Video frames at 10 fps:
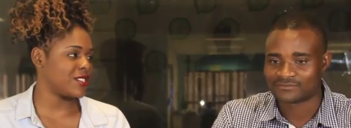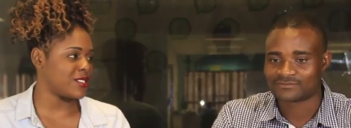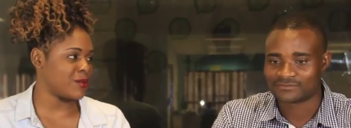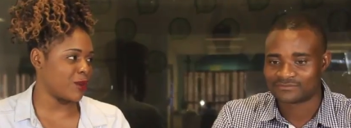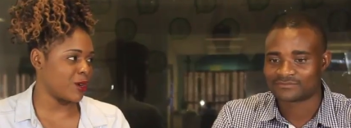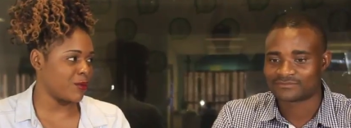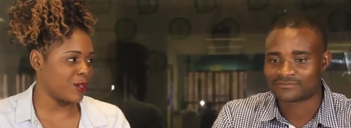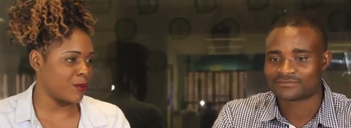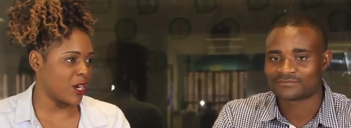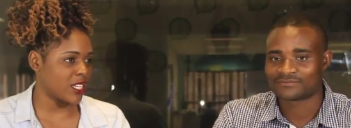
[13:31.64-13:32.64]
Speaker 1: to the
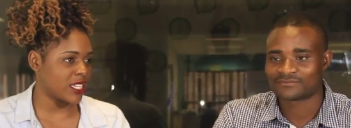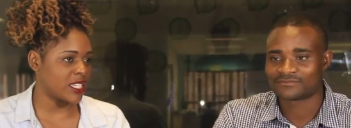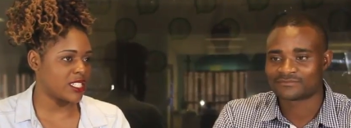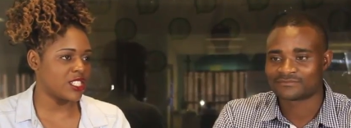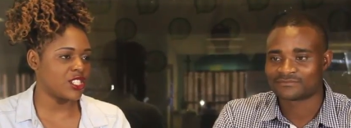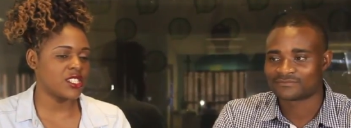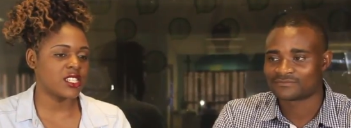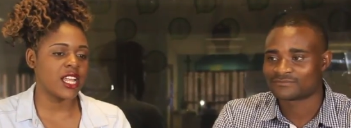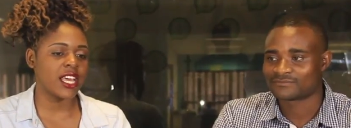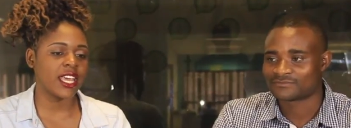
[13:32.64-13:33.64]
Zimbabwean market and
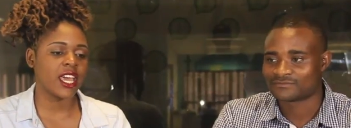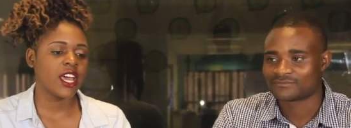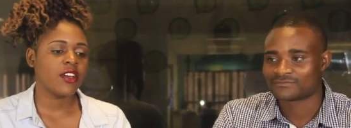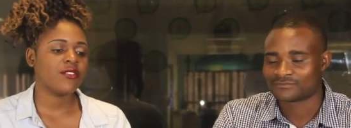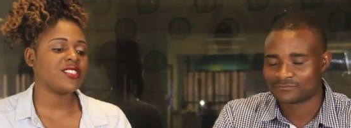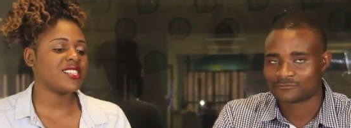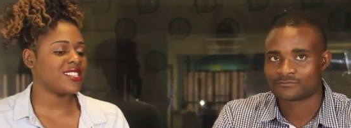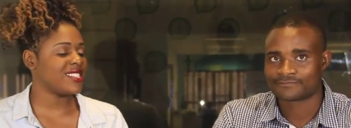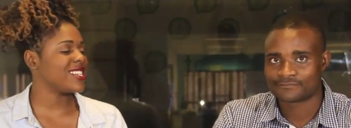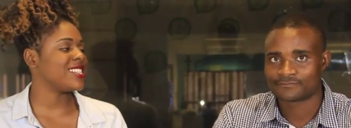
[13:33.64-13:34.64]
just like
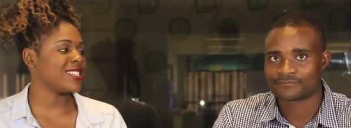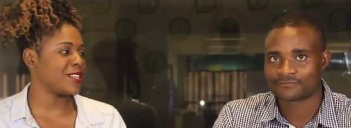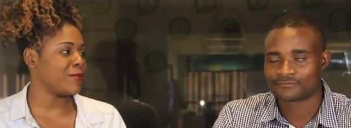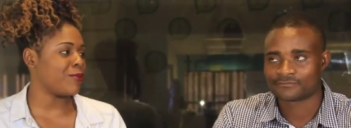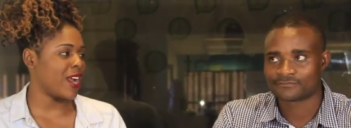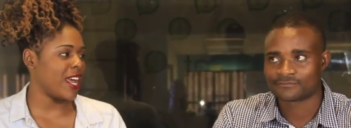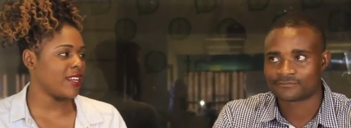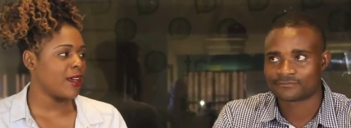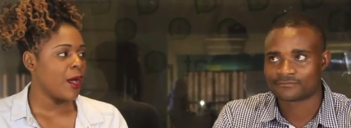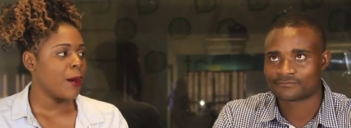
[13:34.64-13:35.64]
resuscitating their
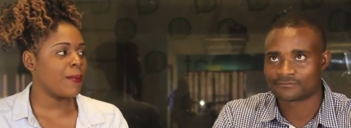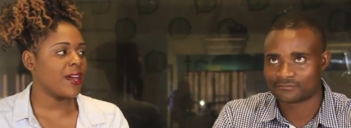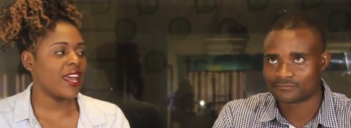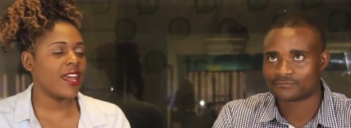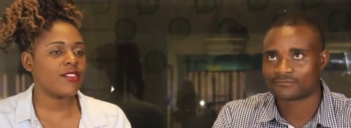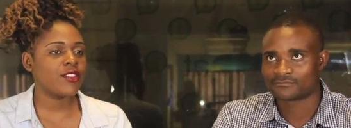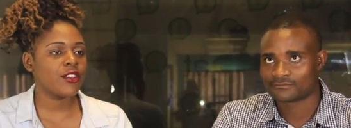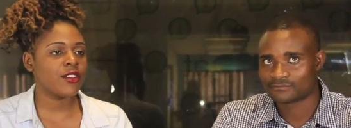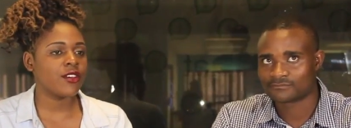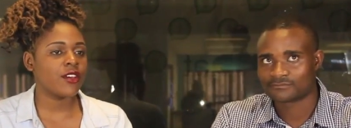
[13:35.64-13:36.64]
brand. But at
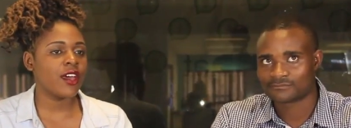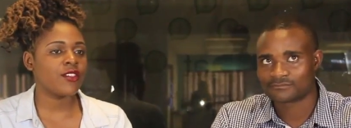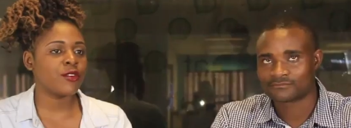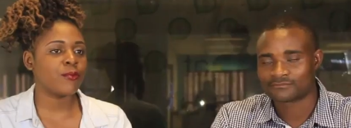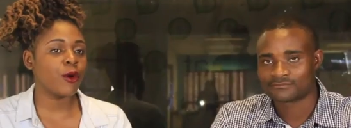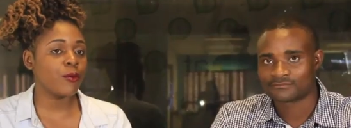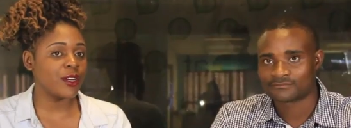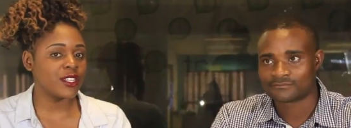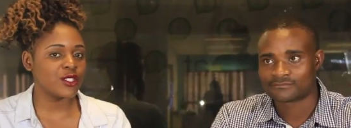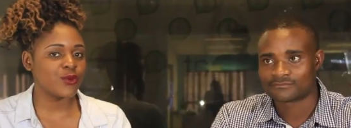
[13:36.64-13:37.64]
the, at the
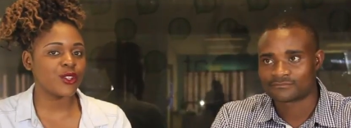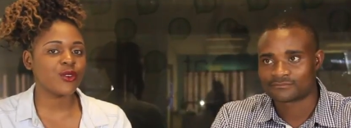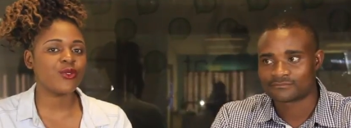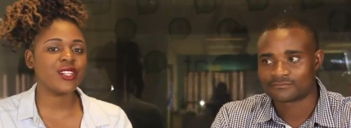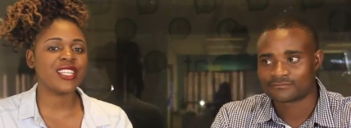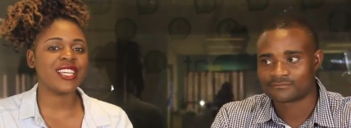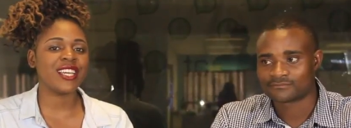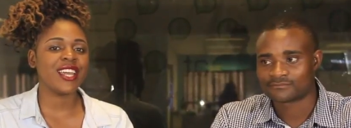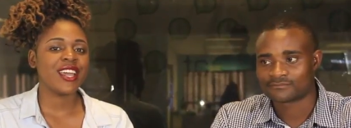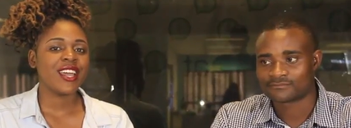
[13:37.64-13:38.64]
moment, we don't
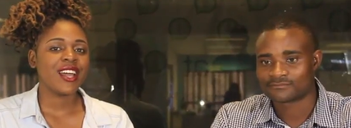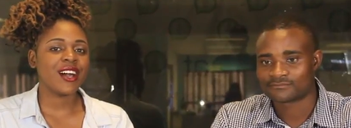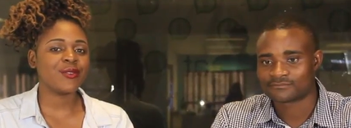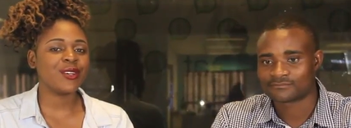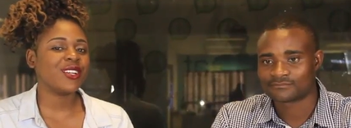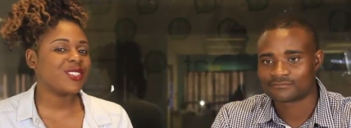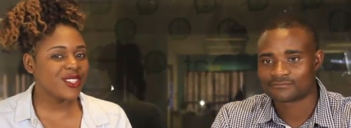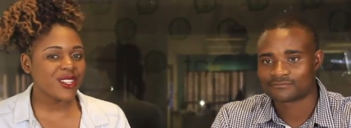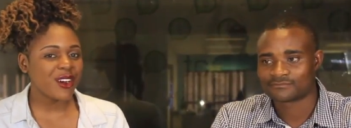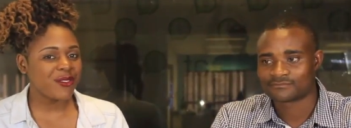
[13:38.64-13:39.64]
really, uh, we're not
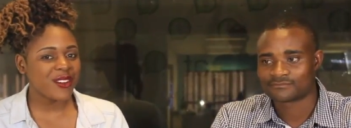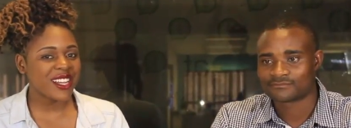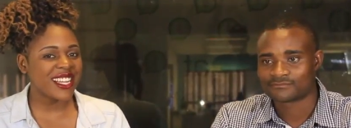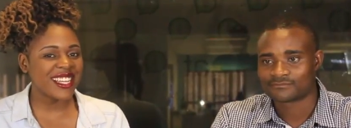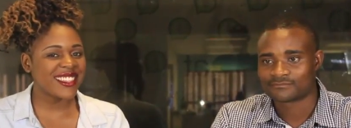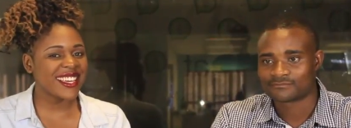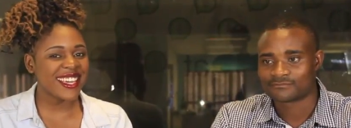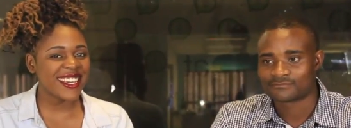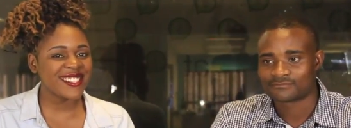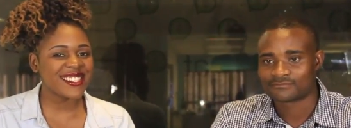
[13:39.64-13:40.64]
really offering anything
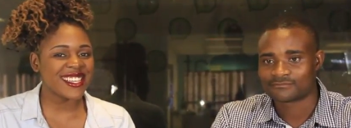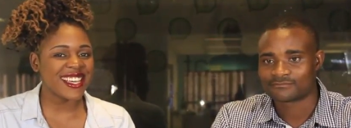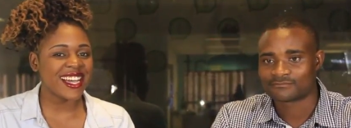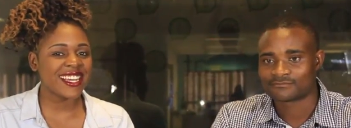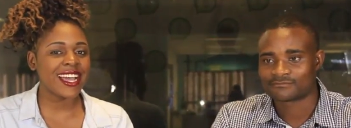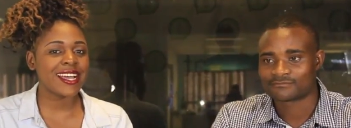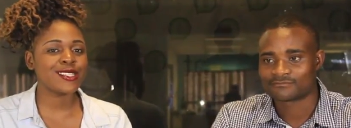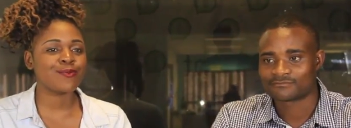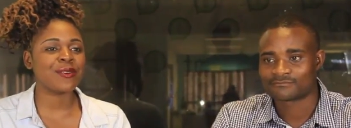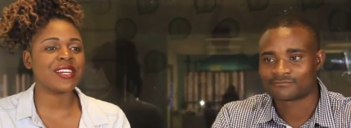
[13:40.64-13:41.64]
yet to the young
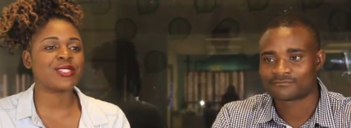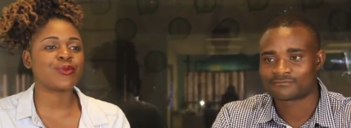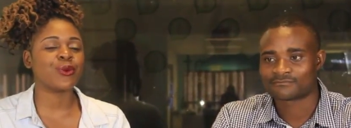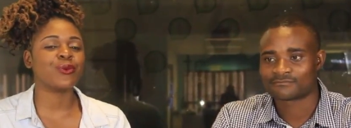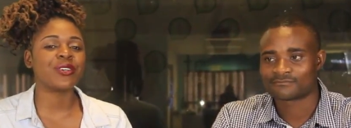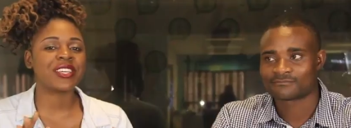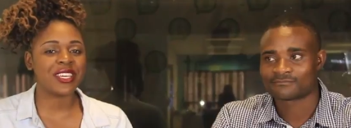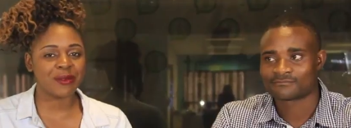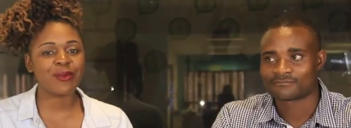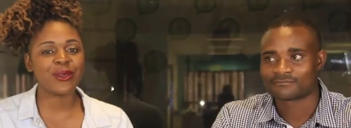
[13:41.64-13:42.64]
guys, but we will
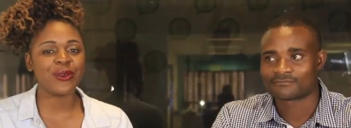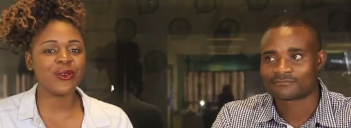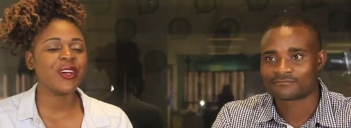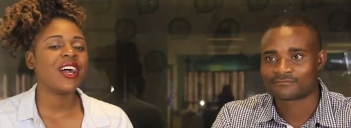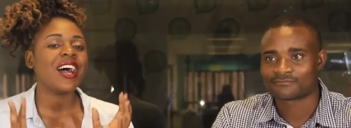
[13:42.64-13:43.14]
keep you